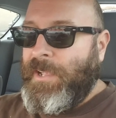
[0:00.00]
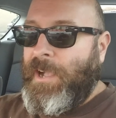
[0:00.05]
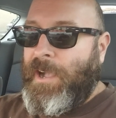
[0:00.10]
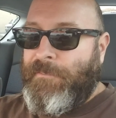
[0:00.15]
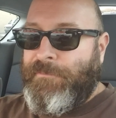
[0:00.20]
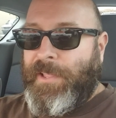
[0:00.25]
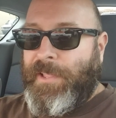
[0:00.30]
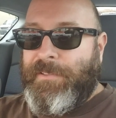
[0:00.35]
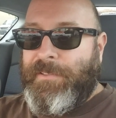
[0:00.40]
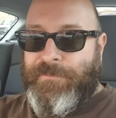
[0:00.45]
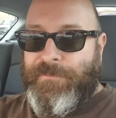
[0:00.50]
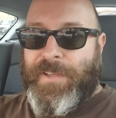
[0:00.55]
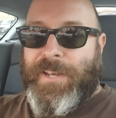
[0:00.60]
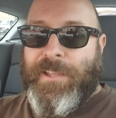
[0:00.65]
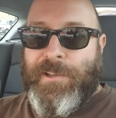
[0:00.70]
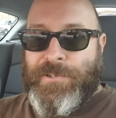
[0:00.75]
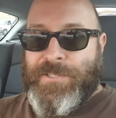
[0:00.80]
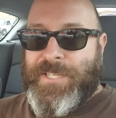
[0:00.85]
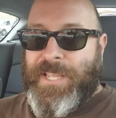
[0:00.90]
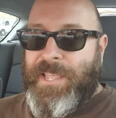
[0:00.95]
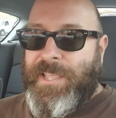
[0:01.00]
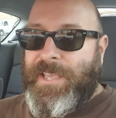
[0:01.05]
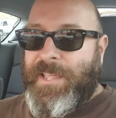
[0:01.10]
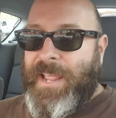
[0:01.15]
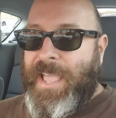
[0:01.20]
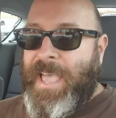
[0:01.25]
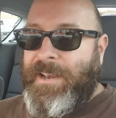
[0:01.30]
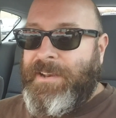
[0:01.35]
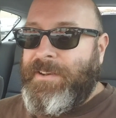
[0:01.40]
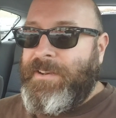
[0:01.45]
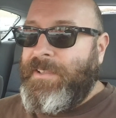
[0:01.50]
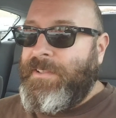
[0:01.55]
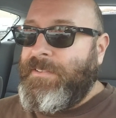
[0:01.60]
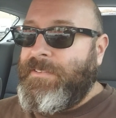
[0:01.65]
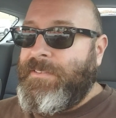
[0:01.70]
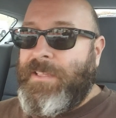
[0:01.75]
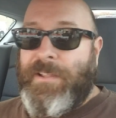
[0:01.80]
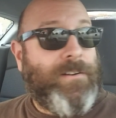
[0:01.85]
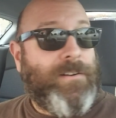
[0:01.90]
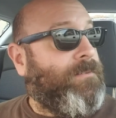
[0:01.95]
of like videos that he had
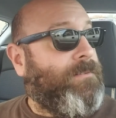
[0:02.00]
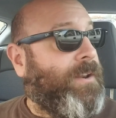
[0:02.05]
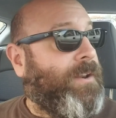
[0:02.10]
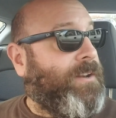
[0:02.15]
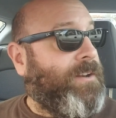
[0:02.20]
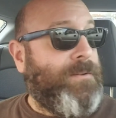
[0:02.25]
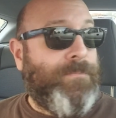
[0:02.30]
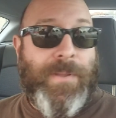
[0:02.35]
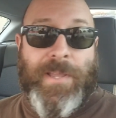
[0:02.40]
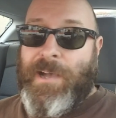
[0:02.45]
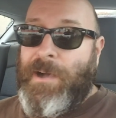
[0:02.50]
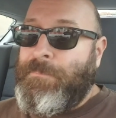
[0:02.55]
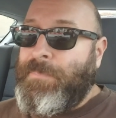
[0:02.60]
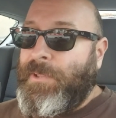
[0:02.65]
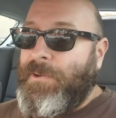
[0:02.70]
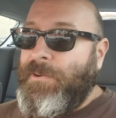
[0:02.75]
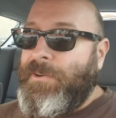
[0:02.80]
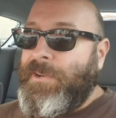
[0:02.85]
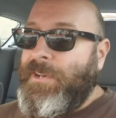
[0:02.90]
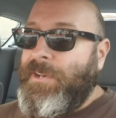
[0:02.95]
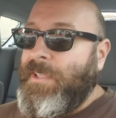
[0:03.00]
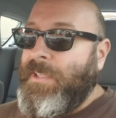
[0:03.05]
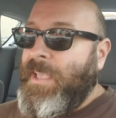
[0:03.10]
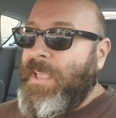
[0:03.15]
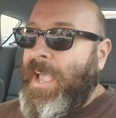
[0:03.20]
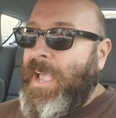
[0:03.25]
edited that are ready to be uploaded,